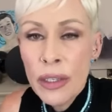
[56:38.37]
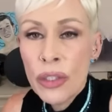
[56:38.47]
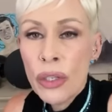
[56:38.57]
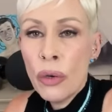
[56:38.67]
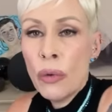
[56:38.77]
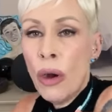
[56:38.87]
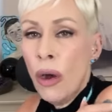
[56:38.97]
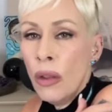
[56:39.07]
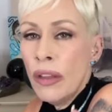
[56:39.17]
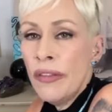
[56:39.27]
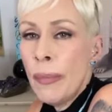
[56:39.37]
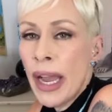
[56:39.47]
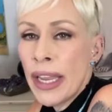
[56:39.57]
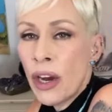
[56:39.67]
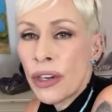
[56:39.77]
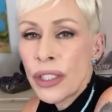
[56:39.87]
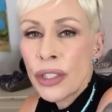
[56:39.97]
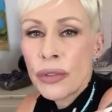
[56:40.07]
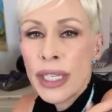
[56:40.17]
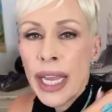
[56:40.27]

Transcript: So all of my artistry